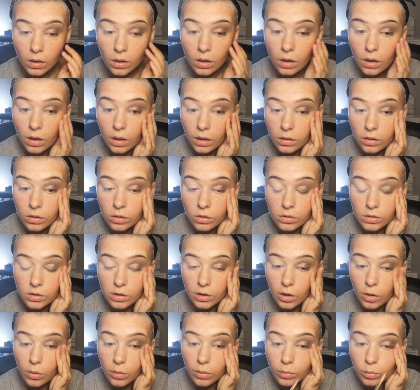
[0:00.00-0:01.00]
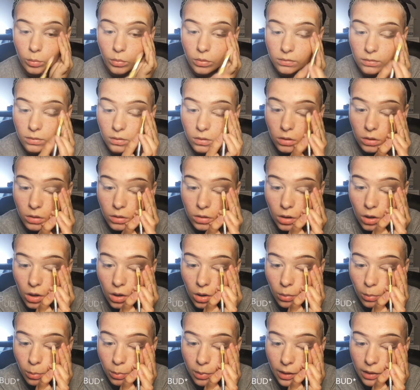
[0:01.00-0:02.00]
I usually go in with a
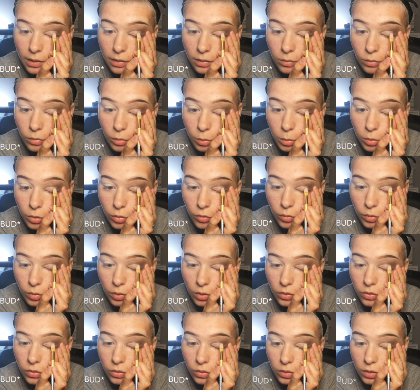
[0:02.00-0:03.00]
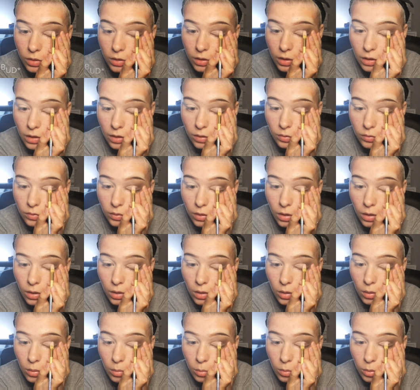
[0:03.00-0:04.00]
cotton pad and remove what's underneath,
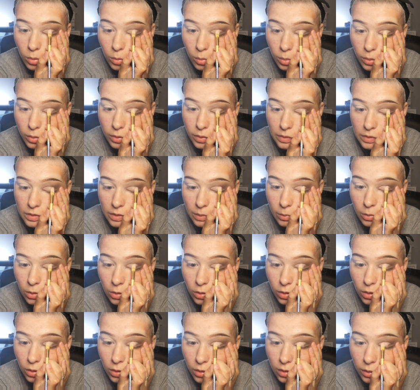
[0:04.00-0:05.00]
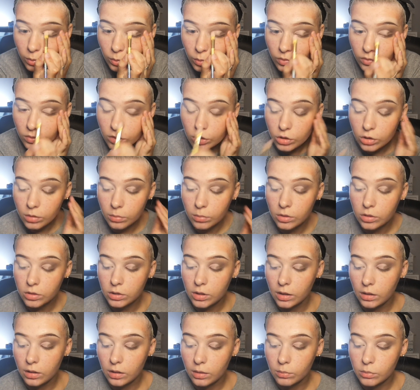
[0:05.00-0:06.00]
but because I'm not going in with a shimmer
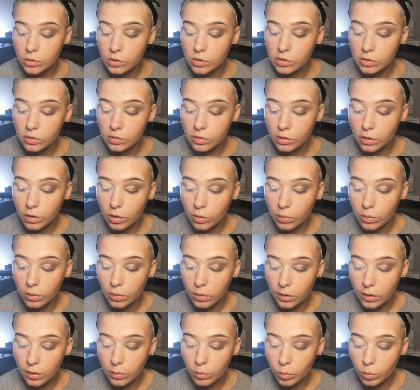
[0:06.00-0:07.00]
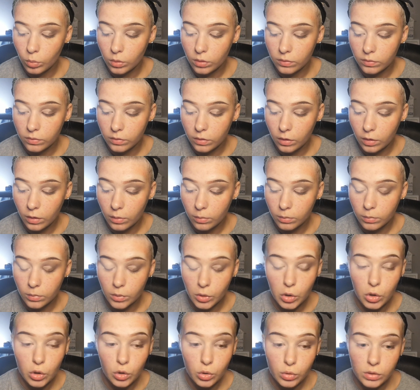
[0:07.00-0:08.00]
shade, I'm just going to go in with
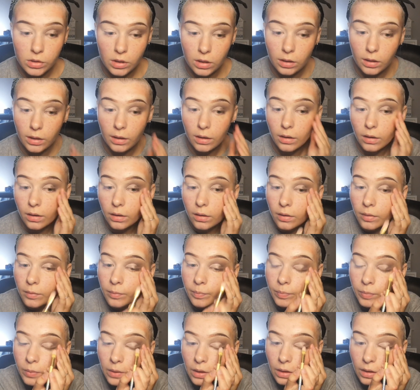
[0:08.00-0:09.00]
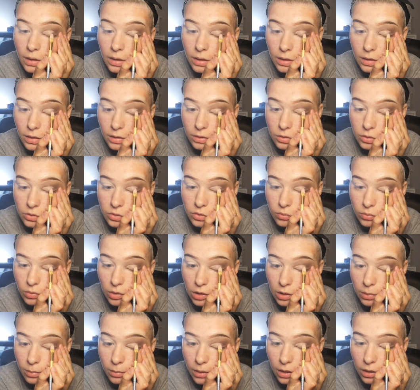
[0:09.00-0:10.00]
loose glitter. It doesn't
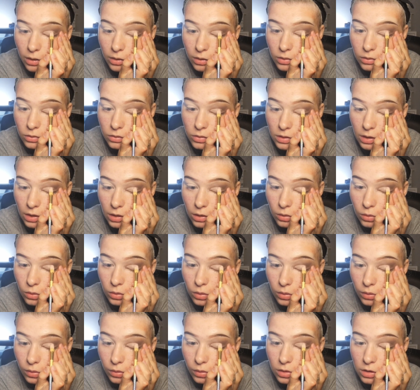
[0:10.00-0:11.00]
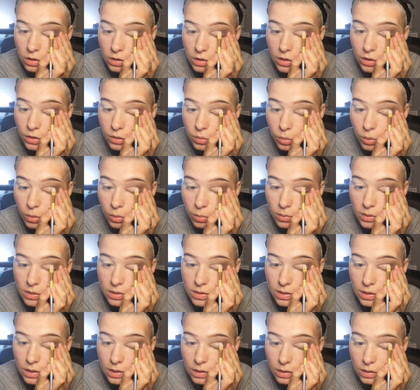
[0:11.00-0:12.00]
really matter because that colour underneath won't be
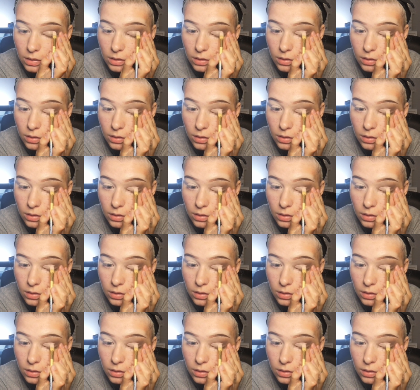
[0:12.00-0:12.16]
seen.